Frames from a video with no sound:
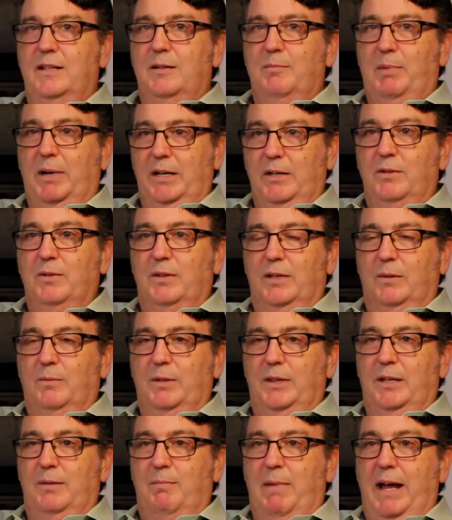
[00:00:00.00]
But I do think
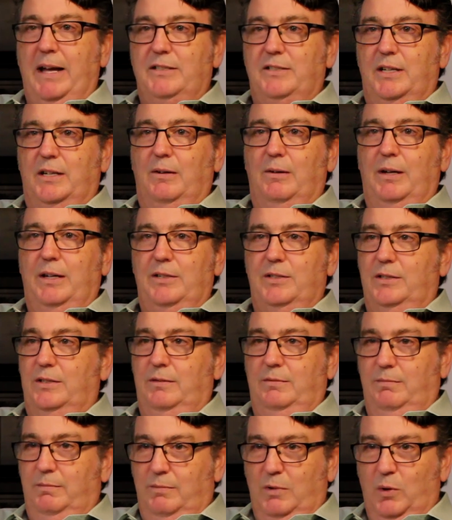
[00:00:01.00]
within my
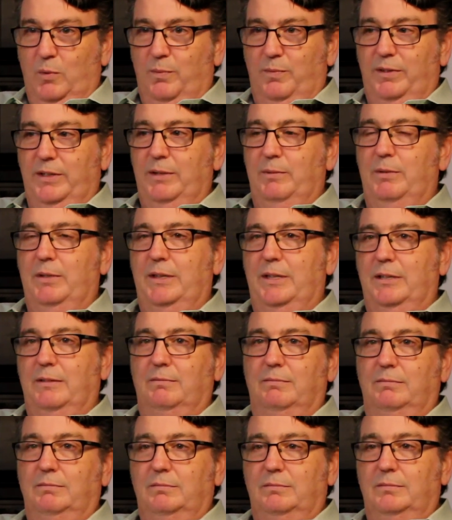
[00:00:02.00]
generation, hopefully
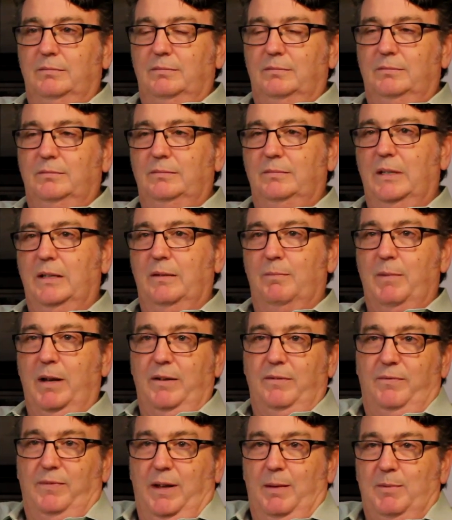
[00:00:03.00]
within
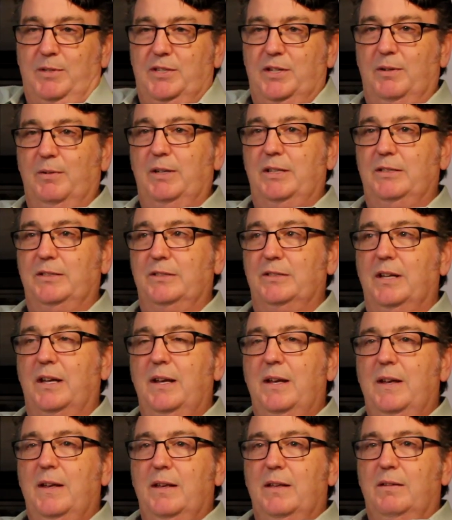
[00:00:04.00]
my family's generations,
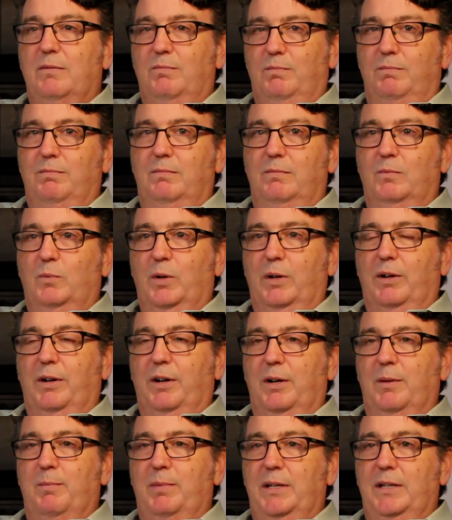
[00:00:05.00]
we're
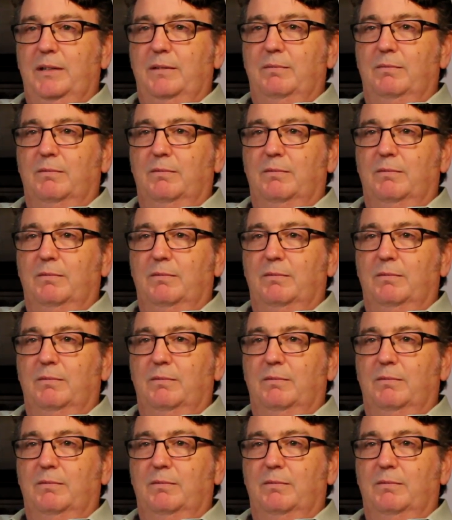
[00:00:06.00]
going to be